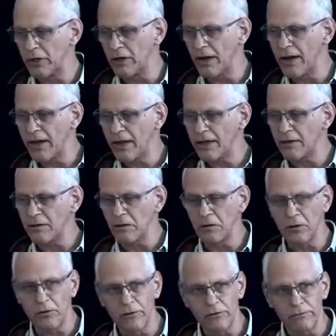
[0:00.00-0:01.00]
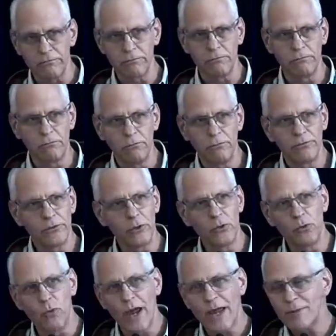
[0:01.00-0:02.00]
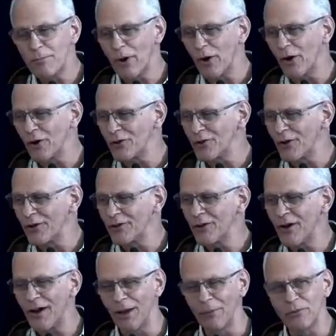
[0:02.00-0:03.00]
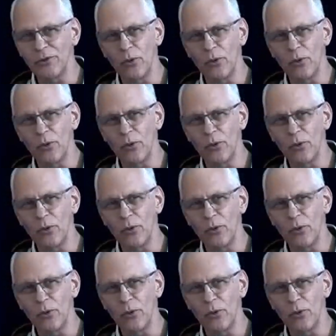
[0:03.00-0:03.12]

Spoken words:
and I added a little few red bars on top.